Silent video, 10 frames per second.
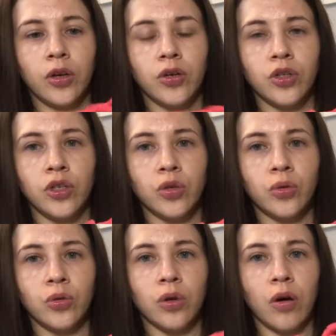
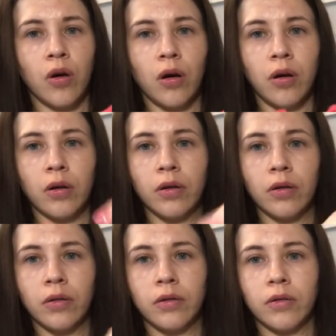chewed on
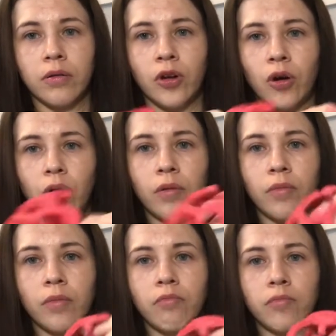the
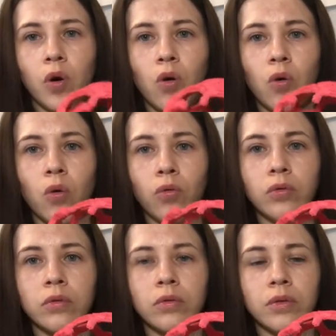hole
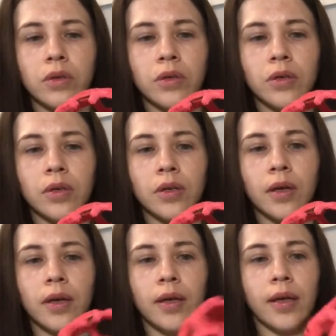
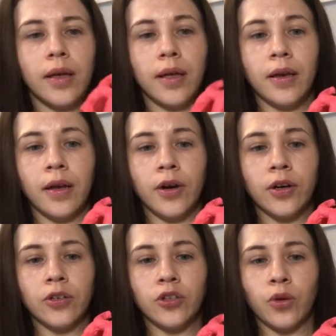in there.
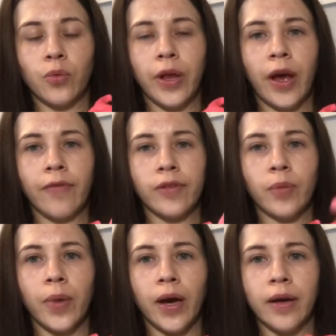So we have to
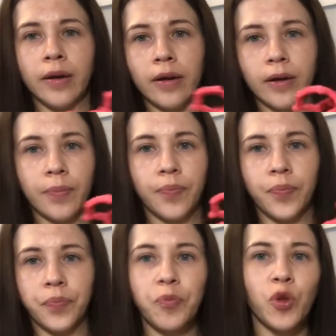buy the
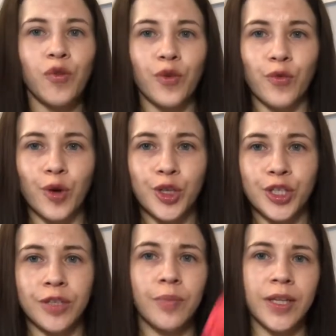newer
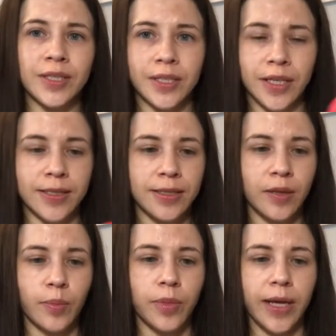version, but he still
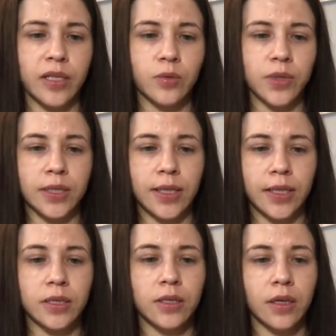plays with
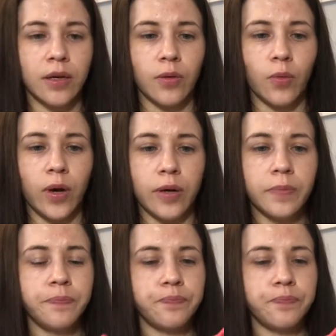this one.